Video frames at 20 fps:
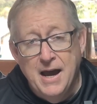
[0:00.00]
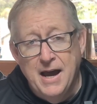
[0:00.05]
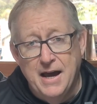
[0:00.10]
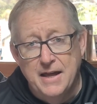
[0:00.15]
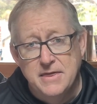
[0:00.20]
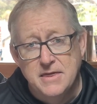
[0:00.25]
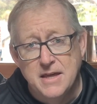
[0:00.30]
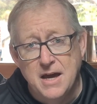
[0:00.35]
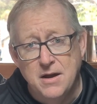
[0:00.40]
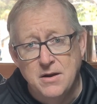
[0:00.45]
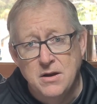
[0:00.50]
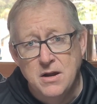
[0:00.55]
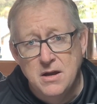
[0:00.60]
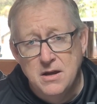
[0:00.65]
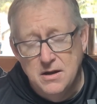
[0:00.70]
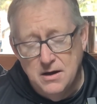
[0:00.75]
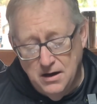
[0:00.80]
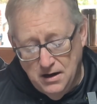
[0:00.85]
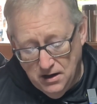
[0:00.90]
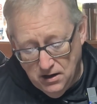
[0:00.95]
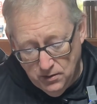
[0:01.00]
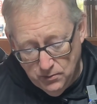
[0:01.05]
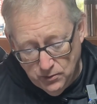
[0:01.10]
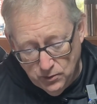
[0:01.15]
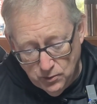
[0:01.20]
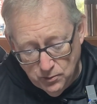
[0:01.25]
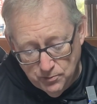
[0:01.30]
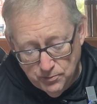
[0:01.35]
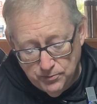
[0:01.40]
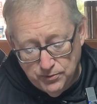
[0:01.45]
And then I
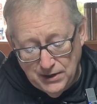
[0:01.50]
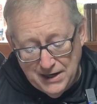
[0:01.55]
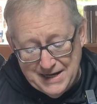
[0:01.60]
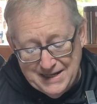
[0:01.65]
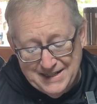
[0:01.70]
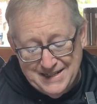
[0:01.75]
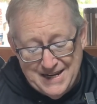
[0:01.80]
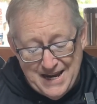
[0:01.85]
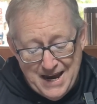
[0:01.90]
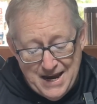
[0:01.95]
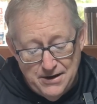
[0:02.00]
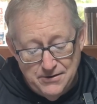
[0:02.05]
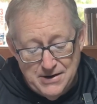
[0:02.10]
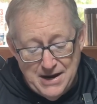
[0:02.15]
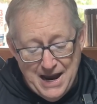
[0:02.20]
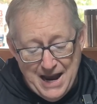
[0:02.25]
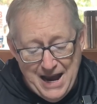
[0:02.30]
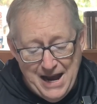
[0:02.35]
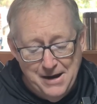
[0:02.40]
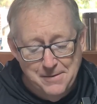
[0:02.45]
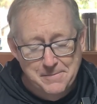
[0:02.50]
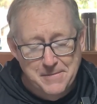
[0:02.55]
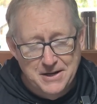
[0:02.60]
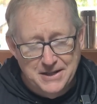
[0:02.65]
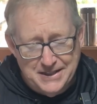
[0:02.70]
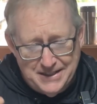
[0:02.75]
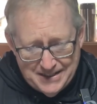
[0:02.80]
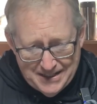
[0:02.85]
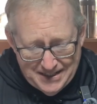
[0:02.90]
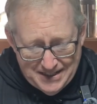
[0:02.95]
will break down how
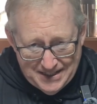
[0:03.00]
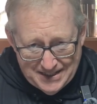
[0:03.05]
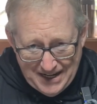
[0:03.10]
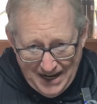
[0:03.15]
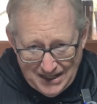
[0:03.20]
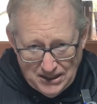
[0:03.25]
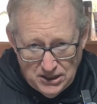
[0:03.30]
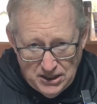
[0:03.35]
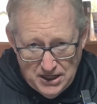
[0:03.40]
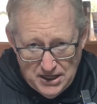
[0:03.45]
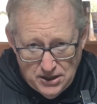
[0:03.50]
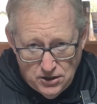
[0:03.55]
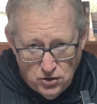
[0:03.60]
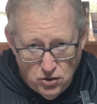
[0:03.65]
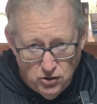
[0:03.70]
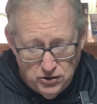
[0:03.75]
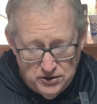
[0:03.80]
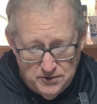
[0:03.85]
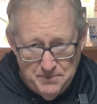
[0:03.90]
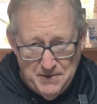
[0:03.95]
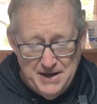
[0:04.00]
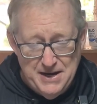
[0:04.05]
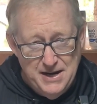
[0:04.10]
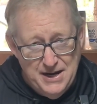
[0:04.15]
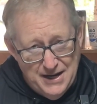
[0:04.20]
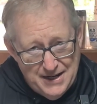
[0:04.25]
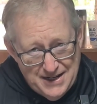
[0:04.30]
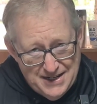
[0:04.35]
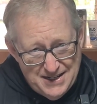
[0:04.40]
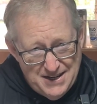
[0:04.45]
much this has actually cost me,
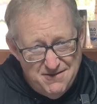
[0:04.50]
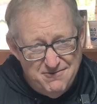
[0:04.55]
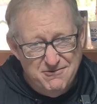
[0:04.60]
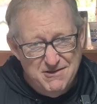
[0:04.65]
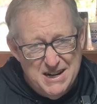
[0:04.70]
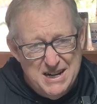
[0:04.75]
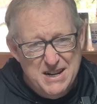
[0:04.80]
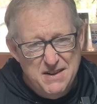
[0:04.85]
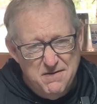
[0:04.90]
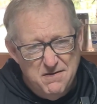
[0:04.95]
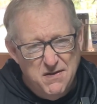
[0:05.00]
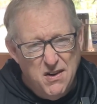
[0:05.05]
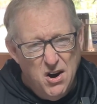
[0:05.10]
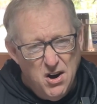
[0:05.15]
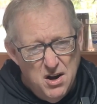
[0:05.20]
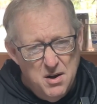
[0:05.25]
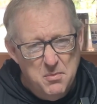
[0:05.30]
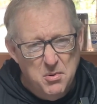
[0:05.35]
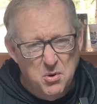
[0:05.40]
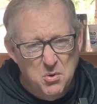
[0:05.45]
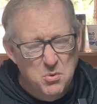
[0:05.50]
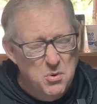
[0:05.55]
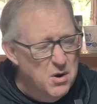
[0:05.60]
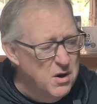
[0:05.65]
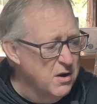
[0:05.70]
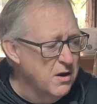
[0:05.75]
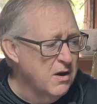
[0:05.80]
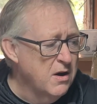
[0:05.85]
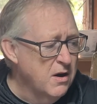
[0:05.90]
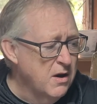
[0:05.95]
and is it really viable?
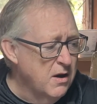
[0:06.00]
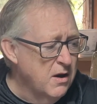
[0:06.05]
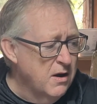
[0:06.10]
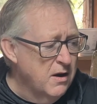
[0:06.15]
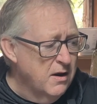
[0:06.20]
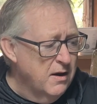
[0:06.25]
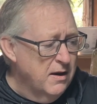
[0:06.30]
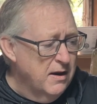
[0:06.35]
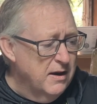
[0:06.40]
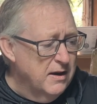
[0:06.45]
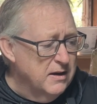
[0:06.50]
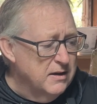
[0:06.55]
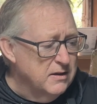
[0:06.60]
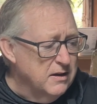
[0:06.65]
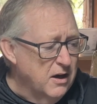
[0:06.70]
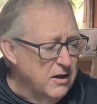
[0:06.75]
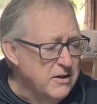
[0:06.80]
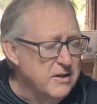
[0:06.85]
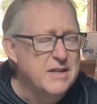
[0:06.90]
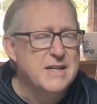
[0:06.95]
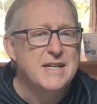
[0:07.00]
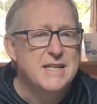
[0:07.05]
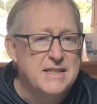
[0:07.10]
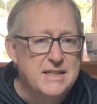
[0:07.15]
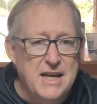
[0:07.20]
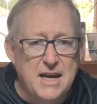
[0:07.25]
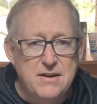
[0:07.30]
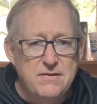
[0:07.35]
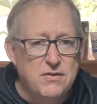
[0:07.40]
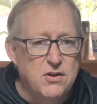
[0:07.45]
Are you going to
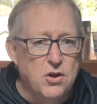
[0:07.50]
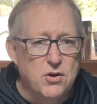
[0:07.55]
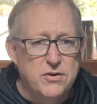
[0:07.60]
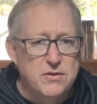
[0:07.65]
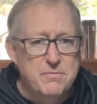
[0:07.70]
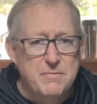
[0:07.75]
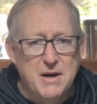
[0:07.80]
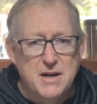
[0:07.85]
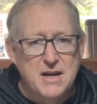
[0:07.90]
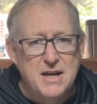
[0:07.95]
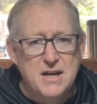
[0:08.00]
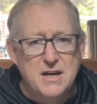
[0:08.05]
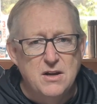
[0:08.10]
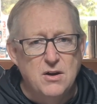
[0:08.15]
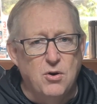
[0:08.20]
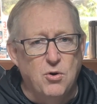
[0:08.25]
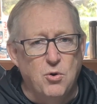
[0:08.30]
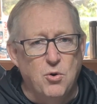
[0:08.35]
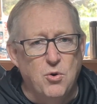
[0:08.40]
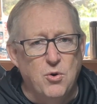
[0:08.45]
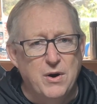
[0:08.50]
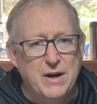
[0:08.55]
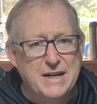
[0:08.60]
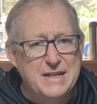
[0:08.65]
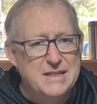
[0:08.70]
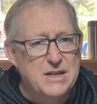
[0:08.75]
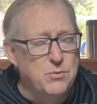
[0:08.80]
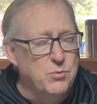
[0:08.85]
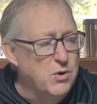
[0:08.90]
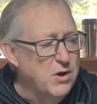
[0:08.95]
save a lot of money, or is
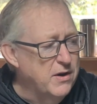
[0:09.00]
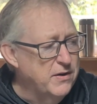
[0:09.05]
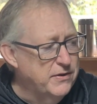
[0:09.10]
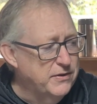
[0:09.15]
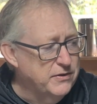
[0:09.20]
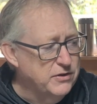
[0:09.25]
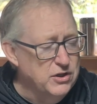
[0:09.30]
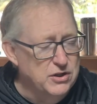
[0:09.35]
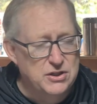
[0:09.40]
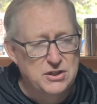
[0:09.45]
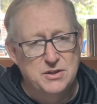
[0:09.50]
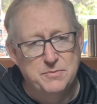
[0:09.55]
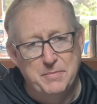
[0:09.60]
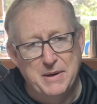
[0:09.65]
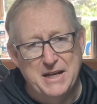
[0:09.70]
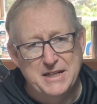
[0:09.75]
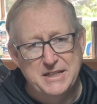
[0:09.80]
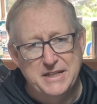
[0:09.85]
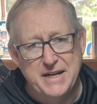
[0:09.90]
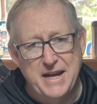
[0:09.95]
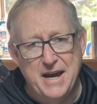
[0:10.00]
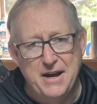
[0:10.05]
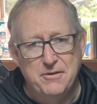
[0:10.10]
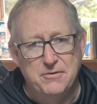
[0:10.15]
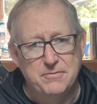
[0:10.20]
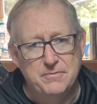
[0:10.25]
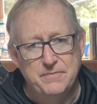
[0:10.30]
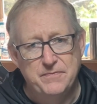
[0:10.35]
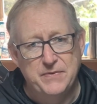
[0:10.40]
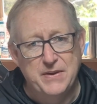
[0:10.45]
it worth just splashing out?
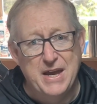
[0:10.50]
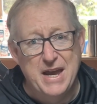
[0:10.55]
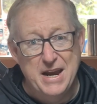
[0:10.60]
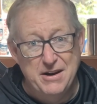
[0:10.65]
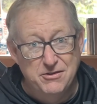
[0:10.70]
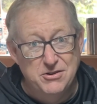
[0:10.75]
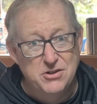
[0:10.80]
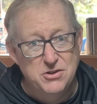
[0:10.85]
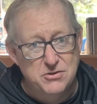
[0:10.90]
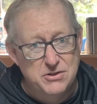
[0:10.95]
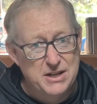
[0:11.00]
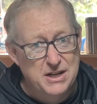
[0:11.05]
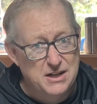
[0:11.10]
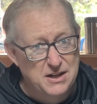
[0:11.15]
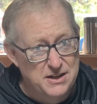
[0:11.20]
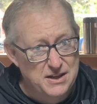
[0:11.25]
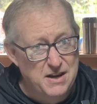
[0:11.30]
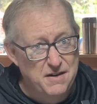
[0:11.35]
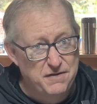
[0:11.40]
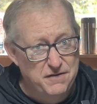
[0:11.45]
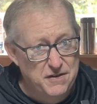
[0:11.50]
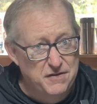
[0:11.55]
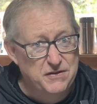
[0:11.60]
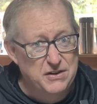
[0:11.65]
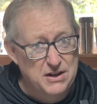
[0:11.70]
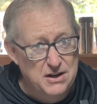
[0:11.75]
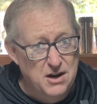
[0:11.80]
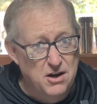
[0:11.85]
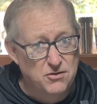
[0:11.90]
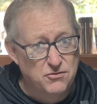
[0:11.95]
Here in New Zealand they're
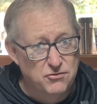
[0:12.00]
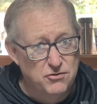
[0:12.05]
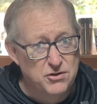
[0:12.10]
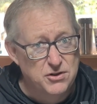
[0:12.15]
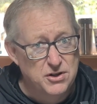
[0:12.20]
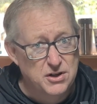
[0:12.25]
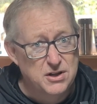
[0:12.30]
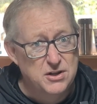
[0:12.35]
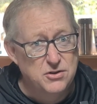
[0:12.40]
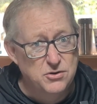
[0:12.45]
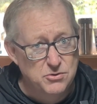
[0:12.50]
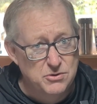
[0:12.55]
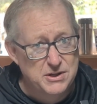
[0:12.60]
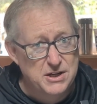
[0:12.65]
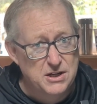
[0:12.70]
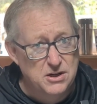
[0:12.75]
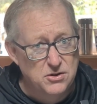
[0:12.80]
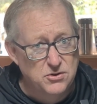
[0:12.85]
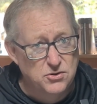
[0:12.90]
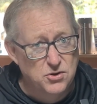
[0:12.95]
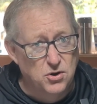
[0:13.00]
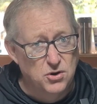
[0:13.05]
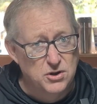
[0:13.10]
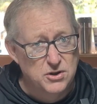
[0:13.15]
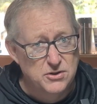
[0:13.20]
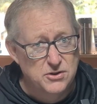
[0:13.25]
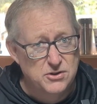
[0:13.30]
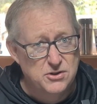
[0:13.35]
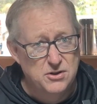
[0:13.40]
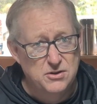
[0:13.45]
1,500 New Zealand
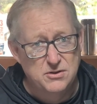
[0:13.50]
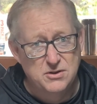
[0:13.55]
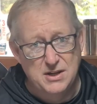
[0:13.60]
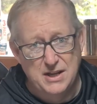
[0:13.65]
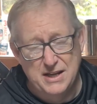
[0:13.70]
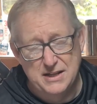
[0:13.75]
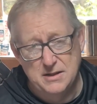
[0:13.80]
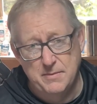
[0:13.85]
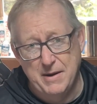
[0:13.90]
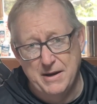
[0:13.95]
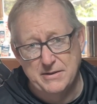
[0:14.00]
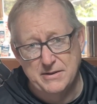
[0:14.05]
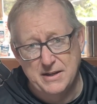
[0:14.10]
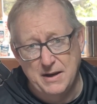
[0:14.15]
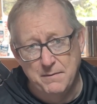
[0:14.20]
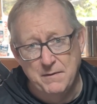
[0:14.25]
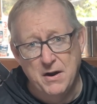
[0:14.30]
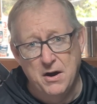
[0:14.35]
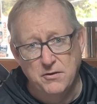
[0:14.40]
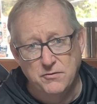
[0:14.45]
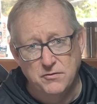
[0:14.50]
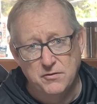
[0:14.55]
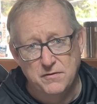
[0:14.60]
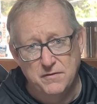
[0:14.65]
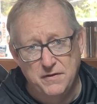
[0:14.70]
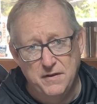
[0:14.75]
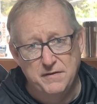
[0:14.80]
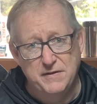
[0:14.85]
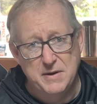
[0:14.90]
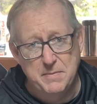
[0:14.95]
dollars, so that's about
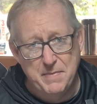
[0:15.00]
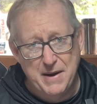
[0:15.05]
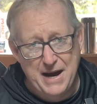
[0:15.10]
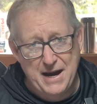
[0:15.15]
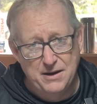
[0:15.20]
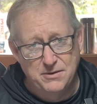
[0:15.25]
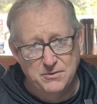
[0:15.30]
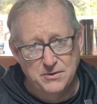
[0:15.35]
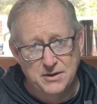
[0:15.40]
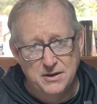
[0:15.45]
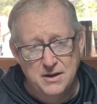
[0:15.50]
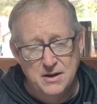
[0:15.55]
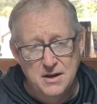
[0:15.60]
£750,